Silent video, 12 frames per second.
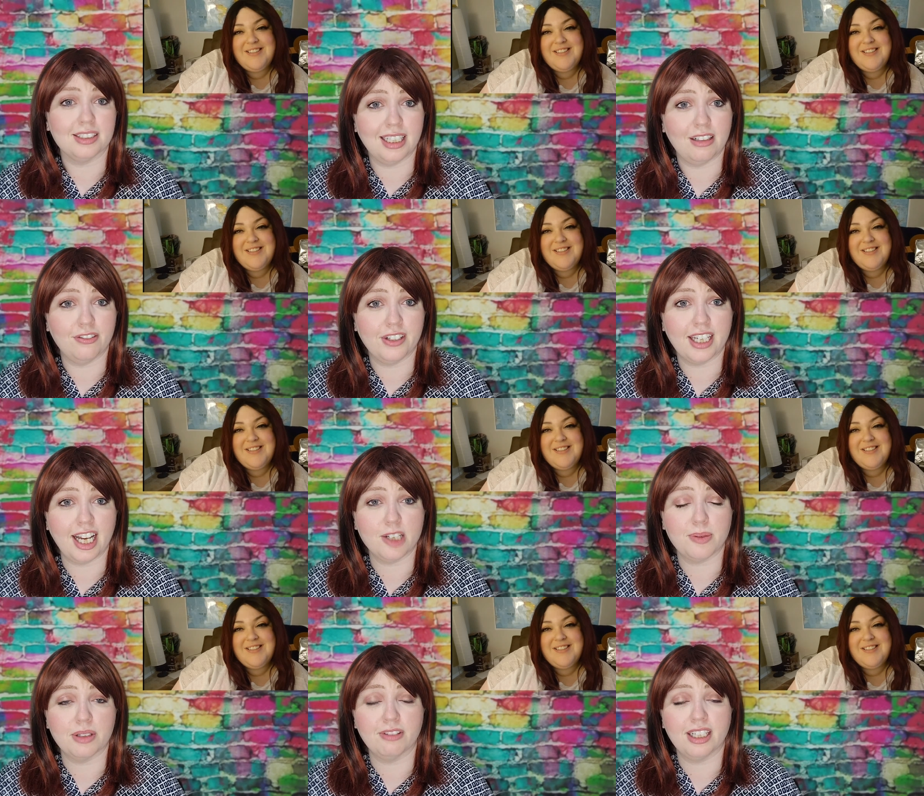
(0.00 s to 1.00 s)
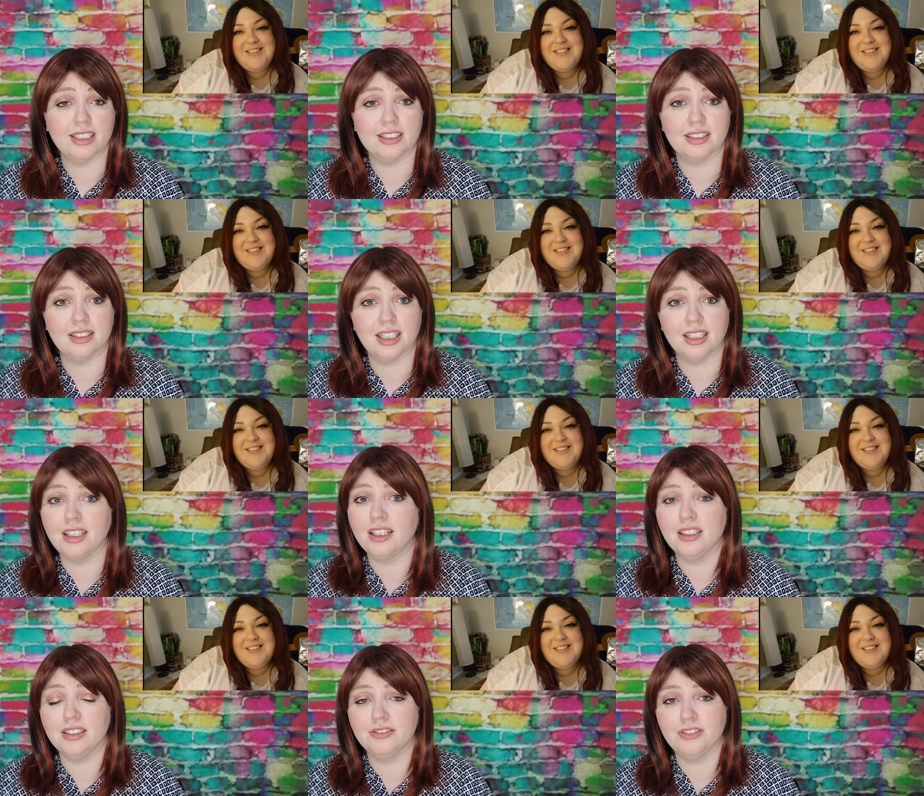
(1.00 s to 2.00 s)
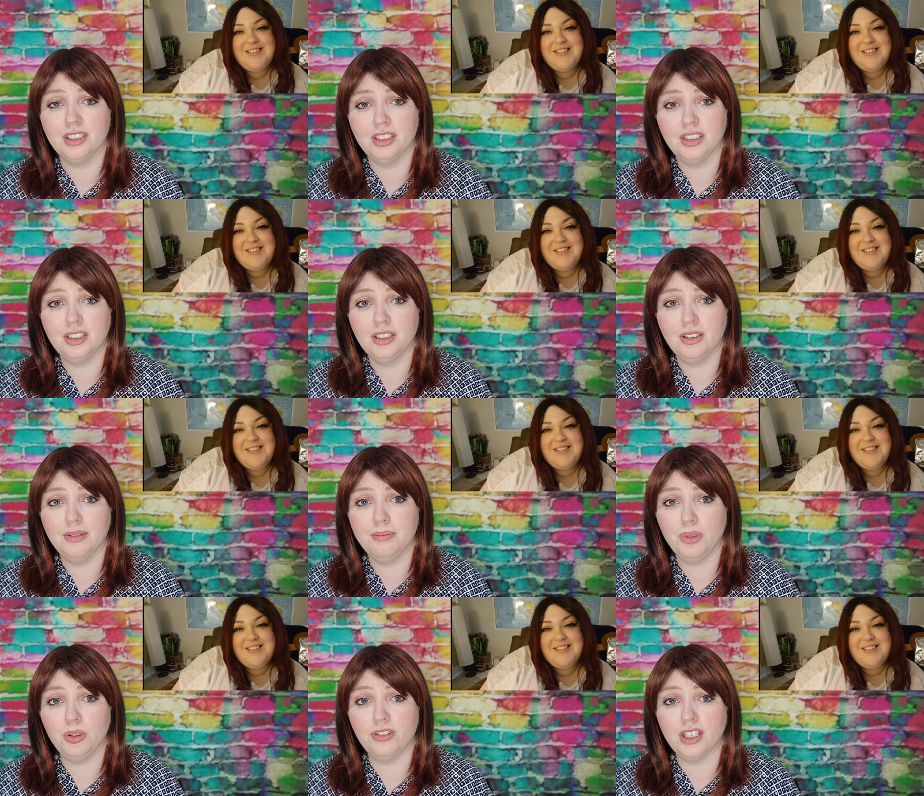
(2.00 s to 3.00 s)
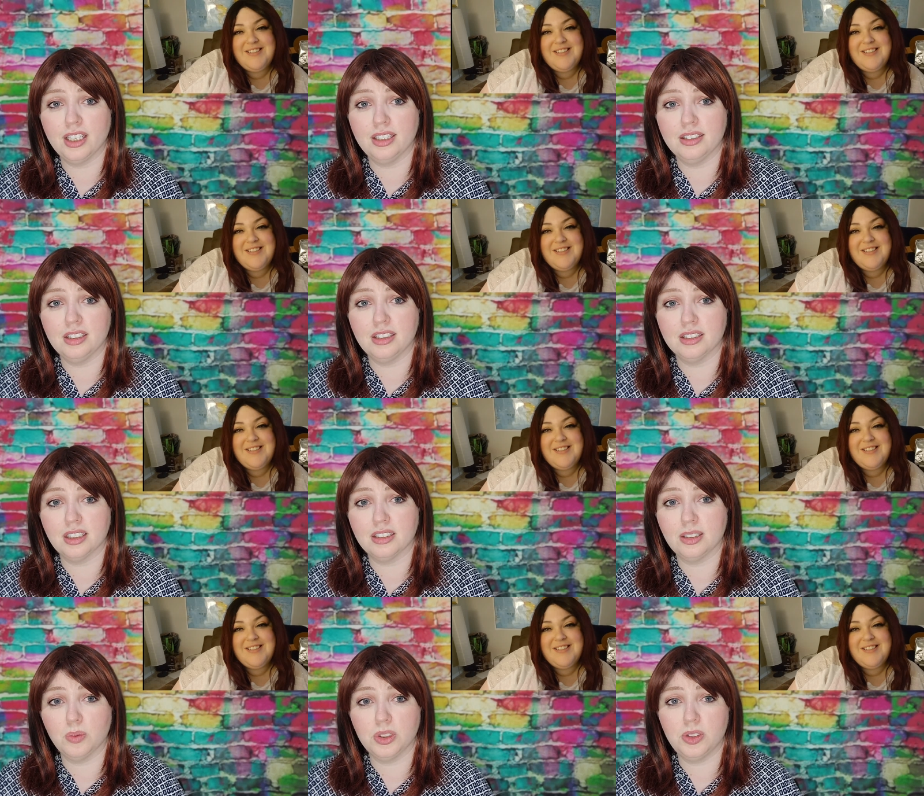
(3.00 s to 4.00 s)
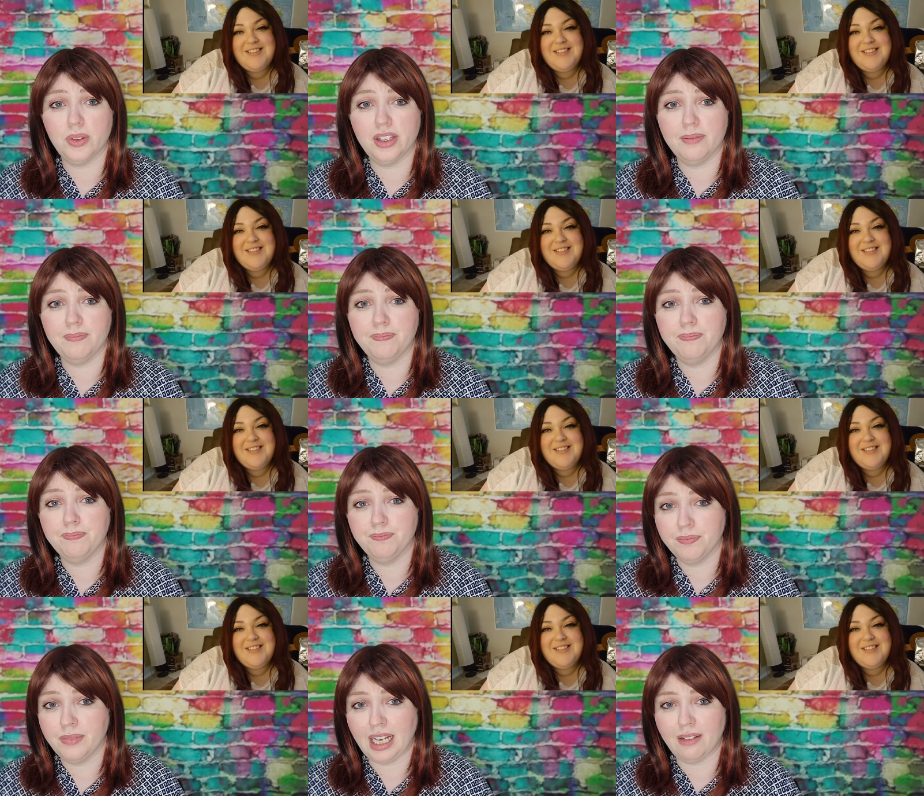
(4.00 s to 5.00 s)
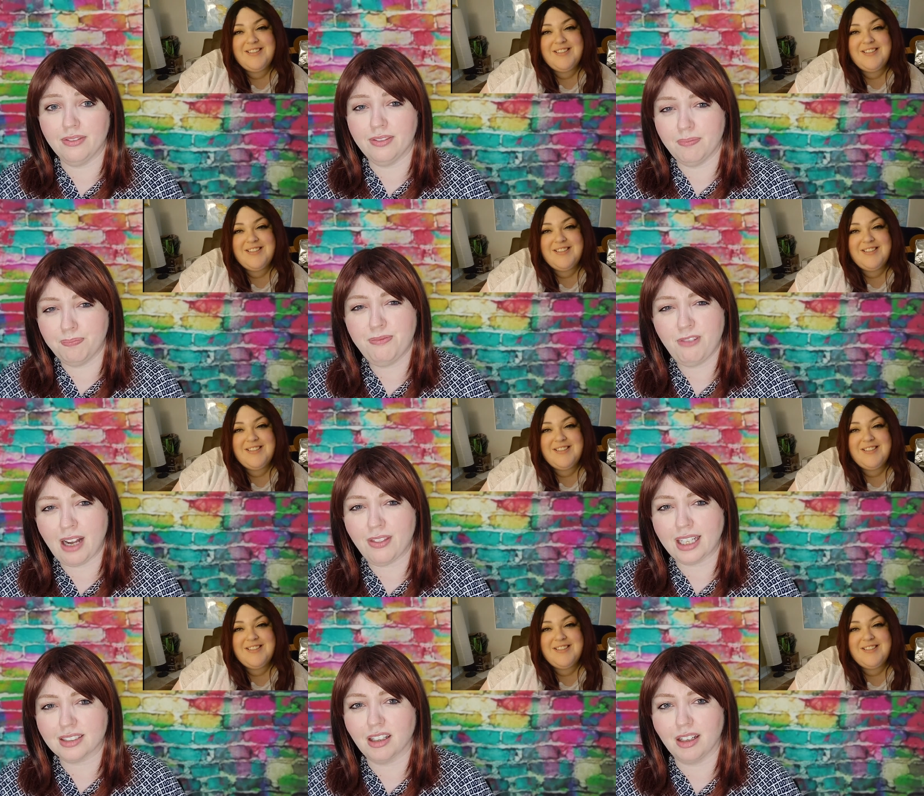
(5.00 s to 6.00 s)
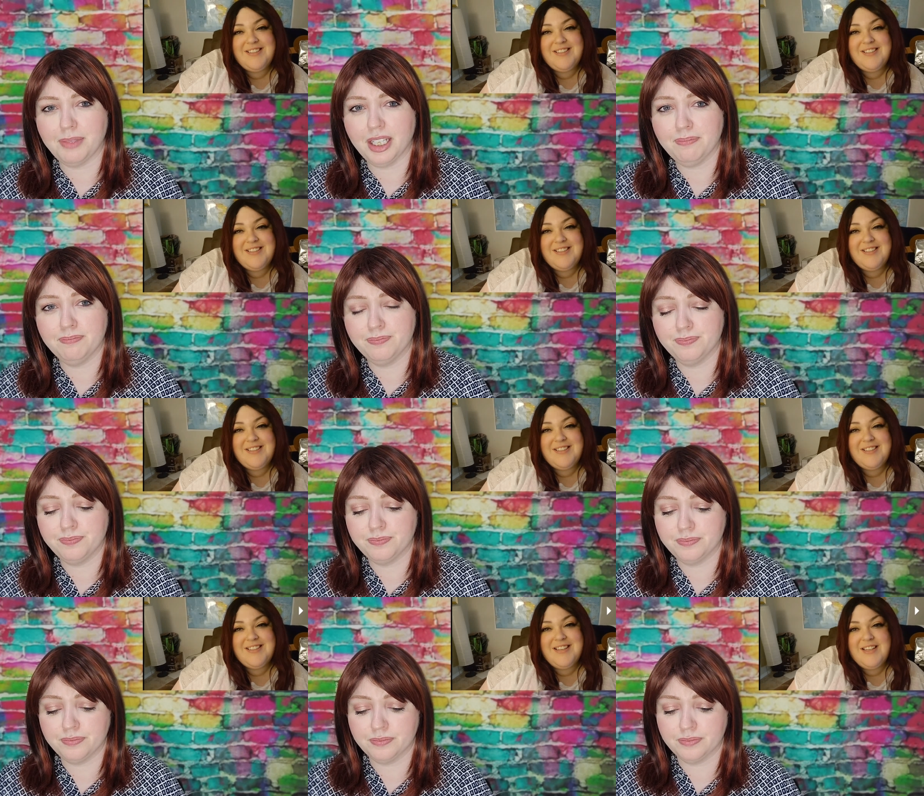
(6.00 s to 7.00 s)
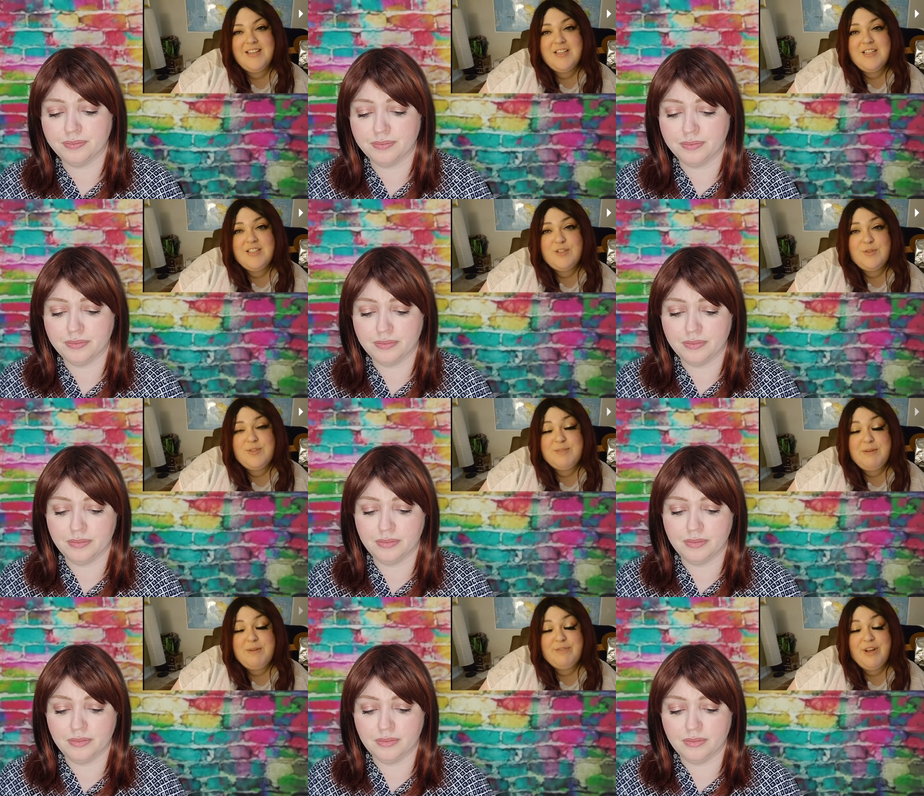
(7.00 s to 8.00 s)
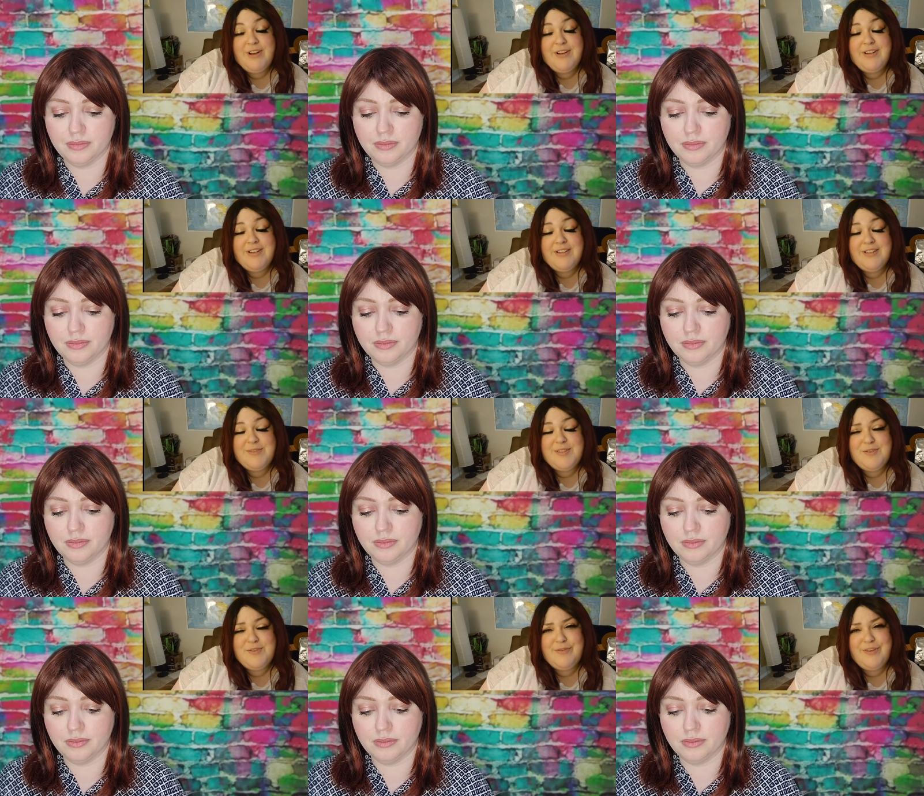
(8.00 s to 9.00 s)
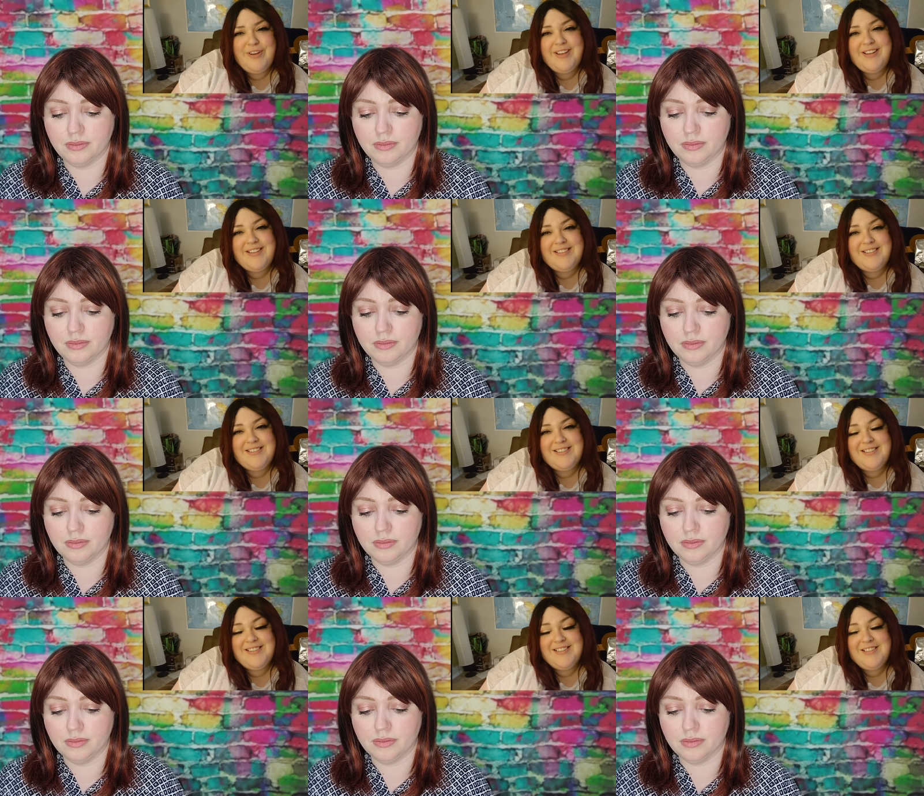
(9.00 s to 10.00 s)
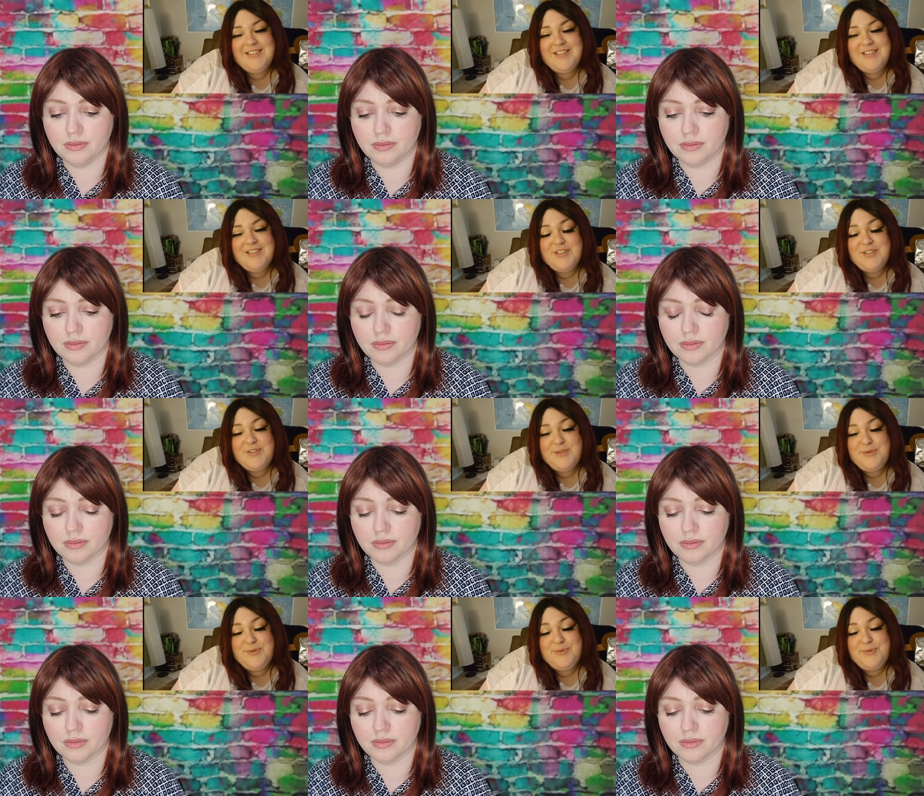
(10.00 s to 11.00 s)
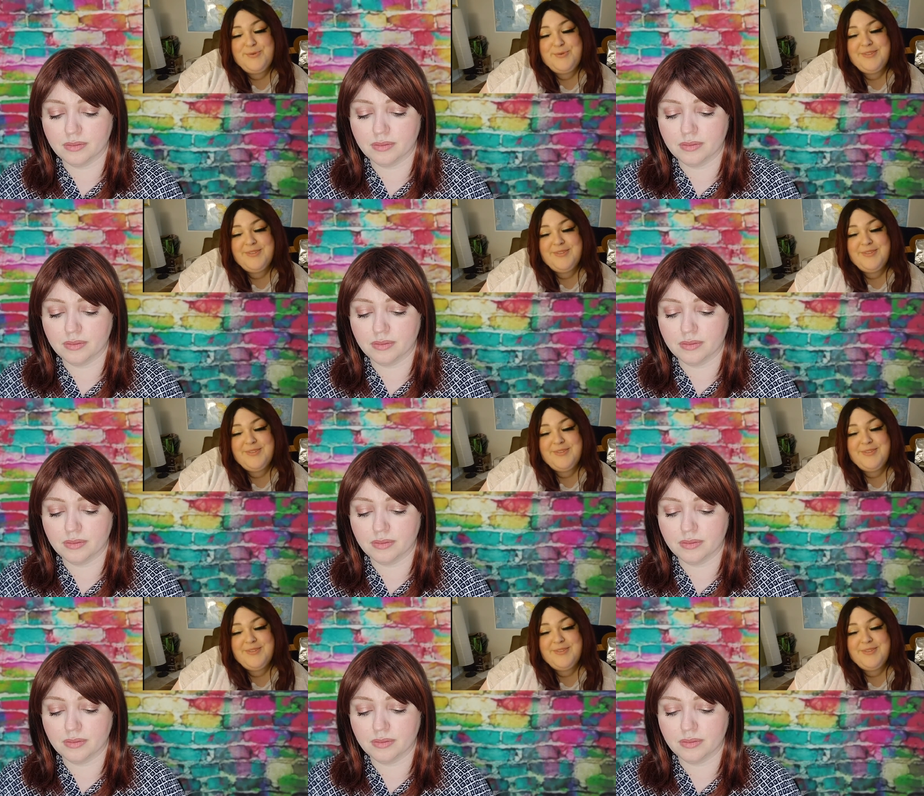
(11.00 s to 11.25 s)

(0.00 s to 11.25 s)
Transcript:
Speaker 1: herself engagement rings and thinking of moving into deserted woods with him? That Around that
Speaker 2: time, yeah? Did you see my vlog? It was so fun. The zoo,